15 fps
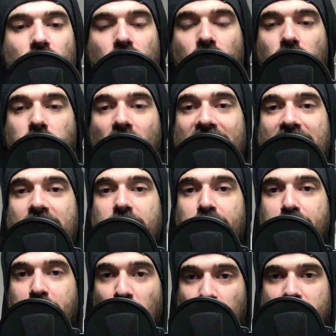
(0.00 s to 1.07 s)

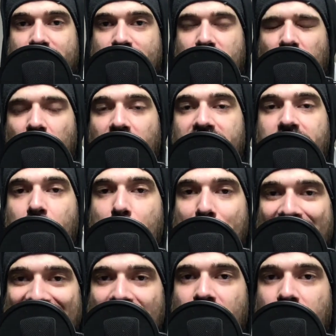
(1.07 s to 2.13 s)
read books of
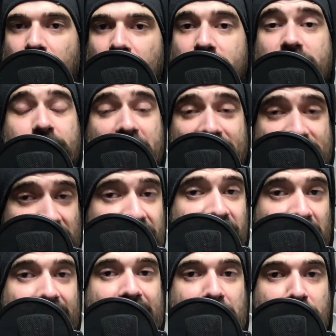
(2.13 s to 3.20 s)
men
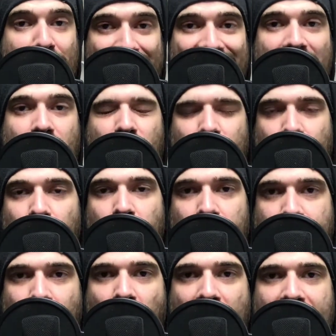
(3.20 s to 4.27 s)
specifically men that you
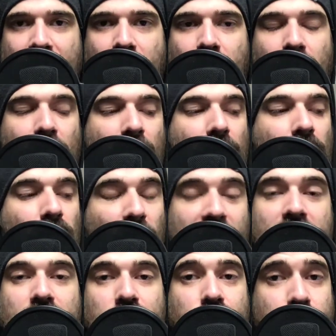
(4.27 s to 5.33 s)
admire
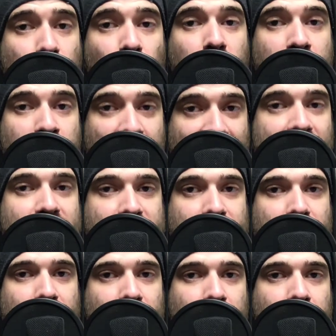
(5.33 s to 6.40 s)
read jordan
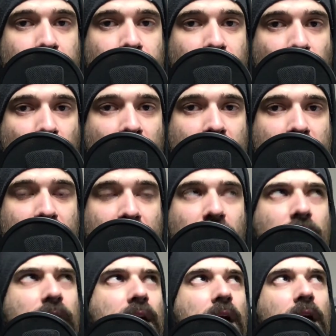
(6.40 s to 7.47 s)
peterson right?
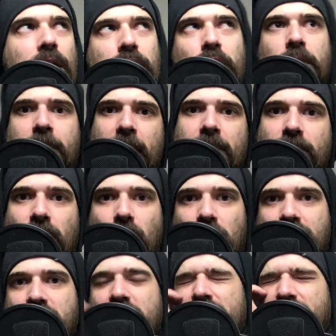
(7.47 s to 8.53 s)
Now, a lot of people that
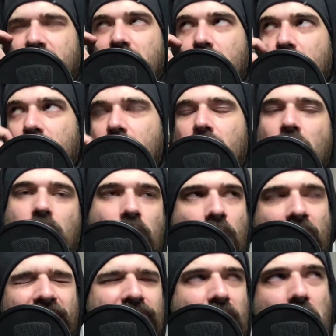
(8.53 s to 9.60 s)
watch this video are going to be like,
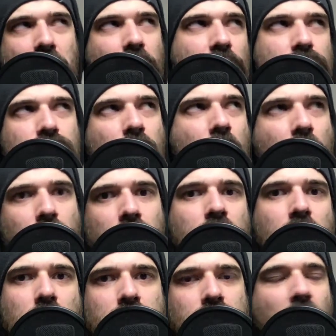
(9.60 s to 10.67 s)
oh, fucking his
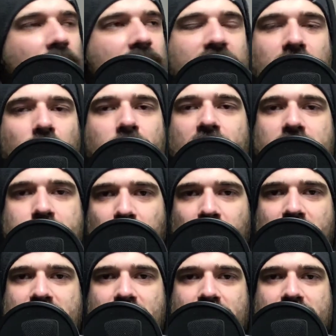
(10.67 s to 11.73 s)
right-wing. I don't care about his
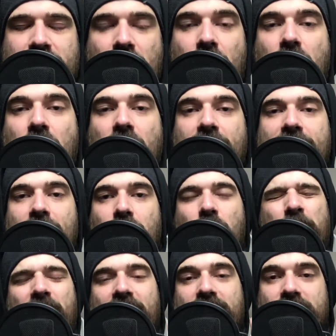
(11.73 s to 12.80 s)
politics. I care
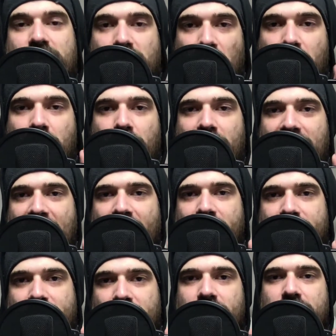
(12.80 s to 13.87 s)
about his
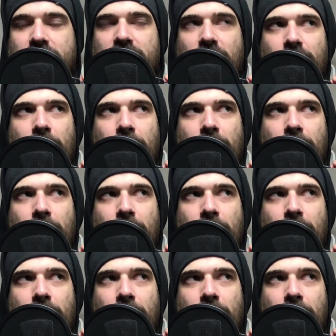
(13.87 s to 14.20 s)
psychoanalysis